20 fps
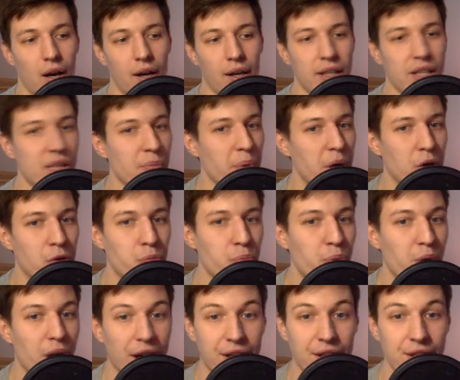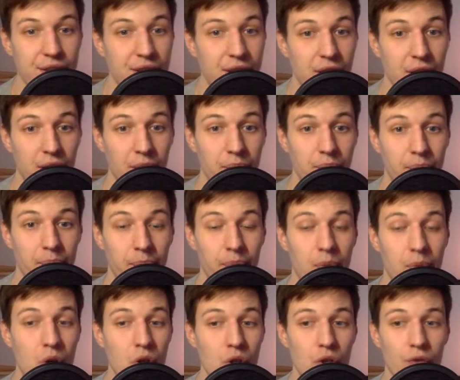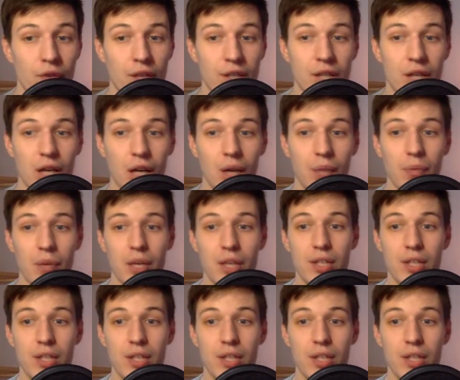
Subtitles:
It's about practicing. Most of the time,